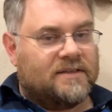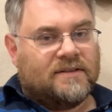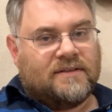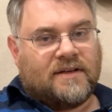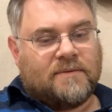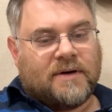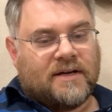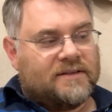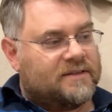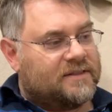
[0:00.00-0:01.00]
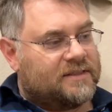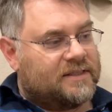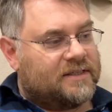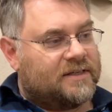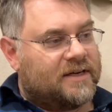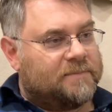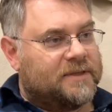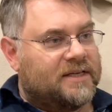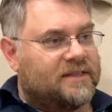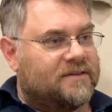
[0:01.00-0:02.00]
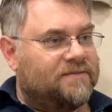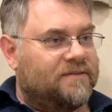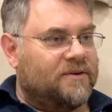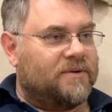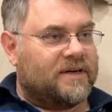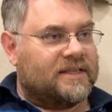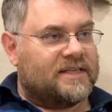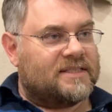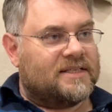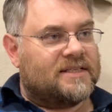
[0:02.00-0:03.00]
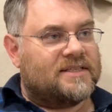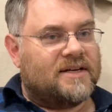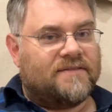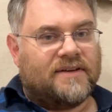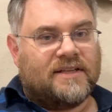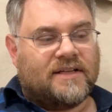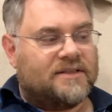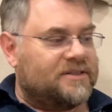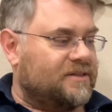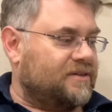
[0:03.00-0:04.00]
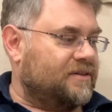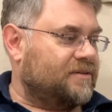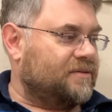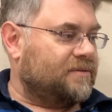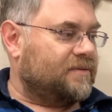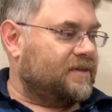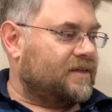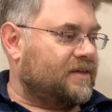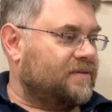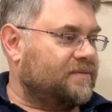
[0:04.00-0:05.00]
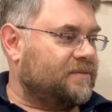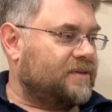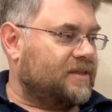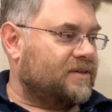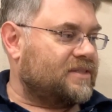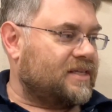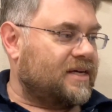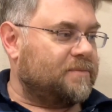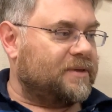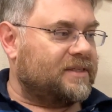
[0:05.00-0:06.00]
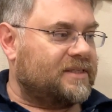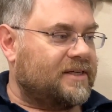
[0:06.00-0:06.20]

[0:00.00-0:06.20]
thought about updating the flooring that's in this RV, and I'll show you what it looks like. But